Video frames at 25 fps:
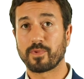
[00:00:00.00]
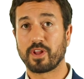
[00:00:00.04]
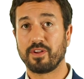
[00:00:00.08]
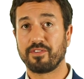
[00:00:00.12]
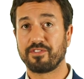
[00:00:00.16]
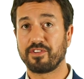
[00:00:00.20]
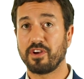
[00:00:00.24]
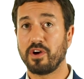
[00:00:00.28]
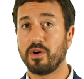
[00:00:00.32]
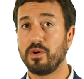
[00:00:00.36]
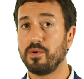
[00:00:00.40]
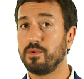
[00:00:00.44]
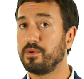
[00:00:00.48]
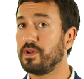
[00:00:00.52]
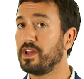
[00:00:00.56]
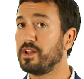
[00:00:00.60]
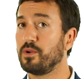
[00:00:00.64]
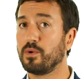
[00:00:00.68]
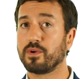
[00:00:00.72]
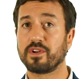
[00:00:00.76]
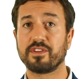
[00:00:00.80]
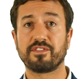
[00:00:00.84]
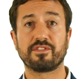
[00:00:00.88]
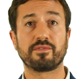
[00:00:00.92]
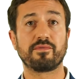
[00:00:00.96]
So in
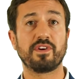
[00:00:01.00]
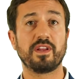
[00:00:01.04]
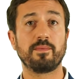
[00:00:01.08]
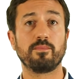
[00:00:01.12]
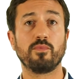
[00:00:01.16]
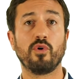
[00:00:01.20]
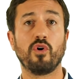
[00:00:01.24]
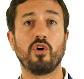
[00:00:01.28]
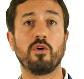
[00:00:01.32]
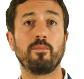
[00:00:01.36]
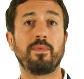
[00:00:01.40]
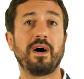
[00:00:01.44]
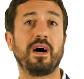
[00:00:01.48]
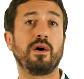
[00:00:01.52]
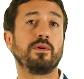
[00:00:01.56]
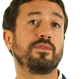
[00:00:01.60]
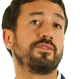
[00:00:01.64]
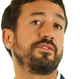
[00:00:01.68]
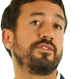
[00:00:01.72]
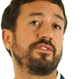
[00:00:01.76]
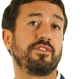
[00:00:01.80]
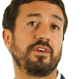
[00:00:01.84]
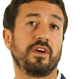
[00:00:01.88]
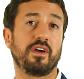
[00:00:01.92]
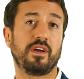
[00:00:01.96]
order to read more
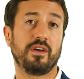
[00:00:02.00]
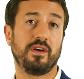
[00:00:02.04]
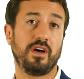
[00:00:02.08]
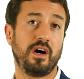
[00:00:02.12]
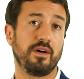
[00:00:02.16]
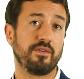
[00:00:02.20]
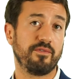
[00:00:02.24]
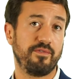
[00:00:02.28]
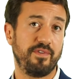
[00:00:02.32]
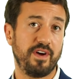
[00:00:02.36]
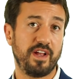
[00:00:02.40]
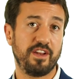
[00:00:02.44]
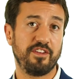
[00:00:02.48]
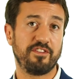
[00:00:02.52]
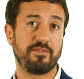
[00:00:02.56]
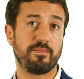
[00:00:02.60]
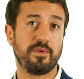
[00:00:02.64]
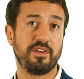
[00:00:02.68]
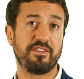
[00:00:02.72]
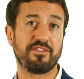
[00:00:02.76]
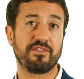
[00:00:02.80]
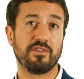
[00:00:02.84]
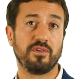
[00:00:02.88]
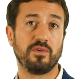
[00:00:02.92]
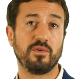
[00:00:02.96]
about unfair
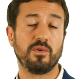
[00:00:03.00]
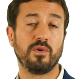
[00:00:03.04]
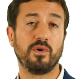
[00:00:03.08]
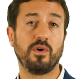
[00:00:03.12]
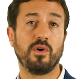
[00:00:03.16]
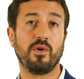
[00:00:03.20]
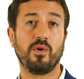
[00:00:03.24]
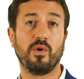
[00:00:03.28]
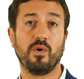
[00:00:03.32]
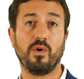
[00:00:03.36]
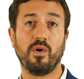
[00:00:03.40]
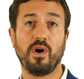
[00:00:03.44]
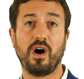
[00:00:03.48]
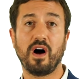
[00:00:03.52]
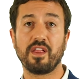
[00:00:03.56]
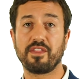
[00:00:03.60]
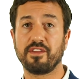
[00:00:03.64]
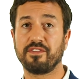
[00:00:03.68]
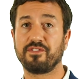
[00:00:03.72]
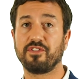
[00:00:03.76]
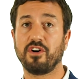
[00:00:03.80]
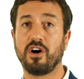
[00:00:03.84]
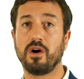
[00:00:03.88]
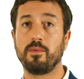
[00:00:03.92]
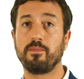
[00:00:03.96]
dismissal or
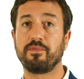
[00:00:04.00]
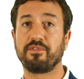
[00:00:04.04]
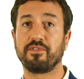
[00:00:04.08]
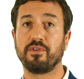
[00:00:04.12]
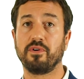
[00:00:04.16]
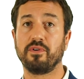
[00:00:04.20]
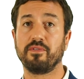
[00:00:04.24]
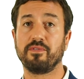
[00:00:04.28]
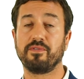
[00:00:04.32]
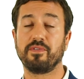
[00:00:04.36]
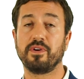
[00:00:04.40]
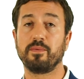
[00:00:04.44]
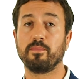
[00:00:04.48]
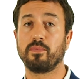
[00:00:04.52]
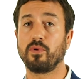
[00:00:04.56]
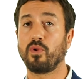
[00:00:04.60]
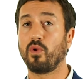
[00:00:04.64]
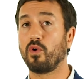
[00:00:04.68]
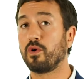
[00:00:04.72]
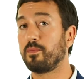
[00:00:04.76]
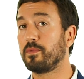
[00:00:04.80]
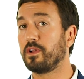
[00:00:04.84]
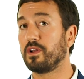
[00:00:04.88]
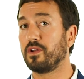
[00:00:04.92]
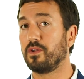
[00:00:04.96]
other types of
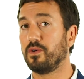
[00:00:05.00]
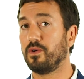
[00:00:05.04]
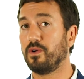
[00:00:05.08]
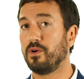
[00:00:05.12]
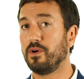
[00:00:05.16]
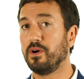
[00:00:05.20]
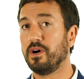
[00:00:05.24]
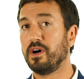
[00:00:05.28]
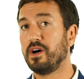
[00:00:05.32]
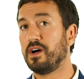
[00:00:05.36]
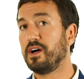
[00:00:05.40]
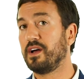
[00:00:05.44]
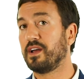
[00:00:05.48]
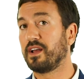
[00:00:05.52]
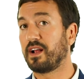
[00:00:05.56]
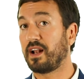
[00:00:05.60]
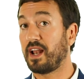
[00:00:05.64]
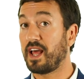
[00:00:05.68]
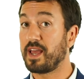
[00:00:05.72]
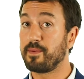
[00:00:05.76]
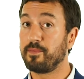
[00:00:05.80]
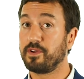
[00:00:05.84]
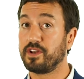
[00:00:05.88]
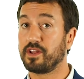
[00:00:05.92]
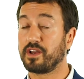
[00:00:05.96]
employment law
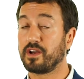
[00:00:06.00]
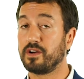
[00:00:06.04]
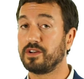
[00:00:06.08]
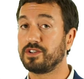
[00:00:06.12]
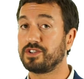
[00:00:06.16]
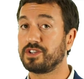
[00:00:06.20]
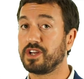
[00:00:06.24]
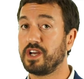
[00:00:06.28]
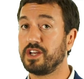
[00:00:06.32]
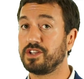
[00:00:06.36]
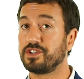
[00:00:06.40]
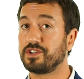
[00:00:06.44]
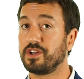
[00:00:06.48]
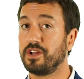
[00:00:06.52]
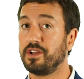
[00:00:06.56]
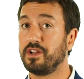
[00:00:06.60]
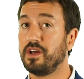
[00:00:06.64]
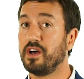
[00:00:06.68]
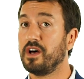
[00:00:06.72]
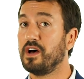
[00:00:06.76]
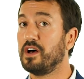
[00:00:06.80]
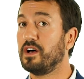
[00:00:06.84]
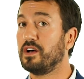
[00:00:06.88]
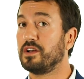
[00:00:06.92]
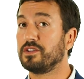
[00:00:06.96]
claim and negotiation,
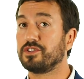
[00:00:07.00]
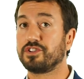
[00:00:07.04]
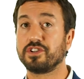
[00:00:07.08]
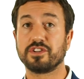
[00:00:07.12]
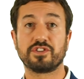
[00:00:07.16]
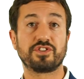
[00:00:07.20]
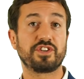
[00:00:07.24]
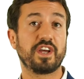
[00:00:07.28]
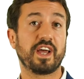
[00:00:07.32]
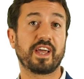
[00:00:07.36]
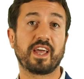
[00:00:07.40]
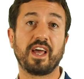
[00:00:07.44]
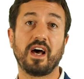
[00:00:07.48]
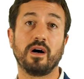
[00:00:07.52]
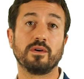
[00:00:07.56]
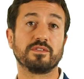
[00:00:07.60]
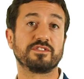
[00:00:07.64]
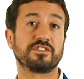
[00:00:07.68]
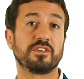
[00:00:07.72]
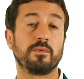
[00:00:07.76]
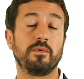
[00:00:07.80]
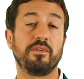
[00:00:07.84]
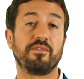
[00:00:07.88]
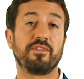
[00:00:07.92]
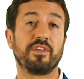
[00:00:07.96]
just check out
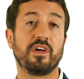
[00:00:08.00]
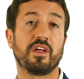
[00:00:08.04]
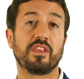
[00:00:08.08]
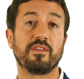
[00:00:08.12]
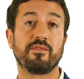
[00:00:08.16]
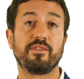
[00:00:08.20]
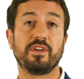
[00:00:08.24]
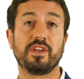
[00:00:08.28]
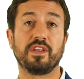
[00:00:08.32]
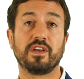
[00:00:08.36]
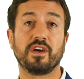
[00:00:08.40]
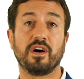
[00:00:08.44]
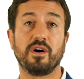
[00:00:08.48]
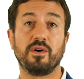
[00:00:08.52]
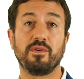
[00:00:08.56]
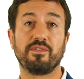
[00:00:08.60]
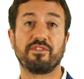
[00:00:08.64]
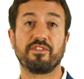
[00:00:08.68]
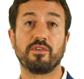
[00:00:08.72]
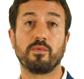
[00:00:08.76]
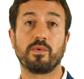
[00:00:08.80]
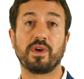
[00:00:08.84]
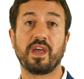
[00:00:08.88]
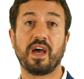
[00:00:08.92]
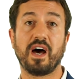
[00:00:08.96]
some of the other videos
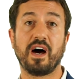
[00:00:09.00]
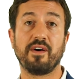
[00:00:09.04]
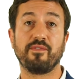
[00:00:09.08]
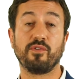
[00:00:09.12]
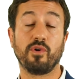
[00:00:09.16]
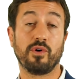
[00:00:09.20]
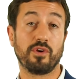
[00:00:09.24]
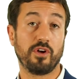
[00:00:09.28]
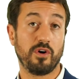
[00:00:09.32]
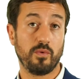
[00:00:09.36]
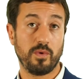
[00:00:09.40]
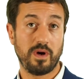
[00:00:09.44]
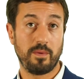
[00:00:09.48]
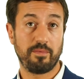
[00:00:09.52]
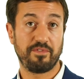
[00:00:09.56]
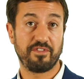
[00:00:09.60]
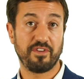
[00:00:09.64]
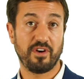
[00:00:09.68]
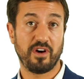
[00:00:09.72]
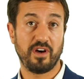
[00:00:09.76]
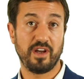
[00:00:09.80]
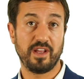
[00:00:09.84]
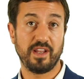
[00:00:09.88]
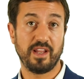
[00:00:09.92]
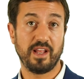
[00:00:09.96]
that we have on our
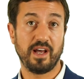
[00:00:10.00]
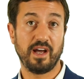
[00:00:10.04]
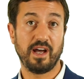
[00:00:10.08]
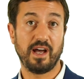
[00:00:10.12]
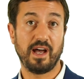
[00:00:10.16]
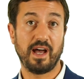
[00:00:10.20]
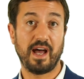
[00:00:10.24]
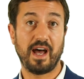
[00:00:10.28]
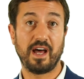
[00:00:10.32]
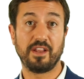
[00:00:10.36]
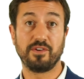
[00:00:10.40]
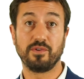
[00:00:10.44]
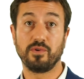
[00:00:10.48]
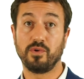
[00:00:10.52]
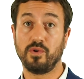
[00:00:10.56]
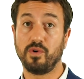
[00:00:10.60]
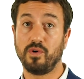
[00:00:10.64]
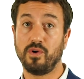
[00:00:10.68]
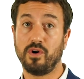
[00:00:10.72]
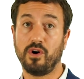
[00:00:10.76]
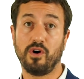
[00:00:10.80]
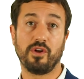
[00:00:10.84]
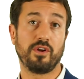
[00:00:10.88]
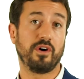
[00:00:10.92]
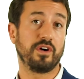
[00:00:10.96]
website and
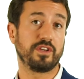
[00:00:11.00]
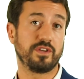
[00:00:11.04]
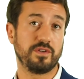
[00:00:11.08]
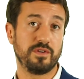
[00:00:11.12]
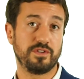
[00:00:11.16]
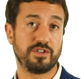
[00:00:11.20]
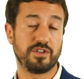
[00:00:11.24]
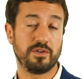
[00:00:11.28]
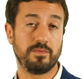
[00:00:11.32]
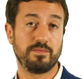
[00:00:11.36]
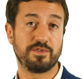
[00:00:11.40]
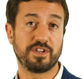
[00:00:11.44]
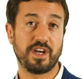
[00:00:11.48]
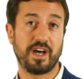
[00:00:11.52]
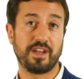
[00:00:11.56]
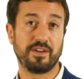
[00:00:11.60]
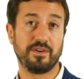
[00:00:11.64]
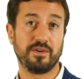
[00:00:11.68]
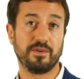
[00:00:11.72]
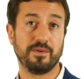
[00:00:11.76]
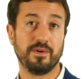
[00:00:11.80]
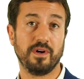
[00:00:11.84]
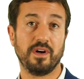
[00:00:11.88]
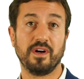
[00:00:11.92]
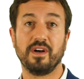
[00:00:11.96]
or on our YouTube
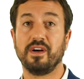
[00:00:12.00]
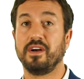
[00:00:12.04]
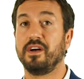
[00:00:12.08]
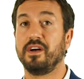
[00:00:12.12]
channel.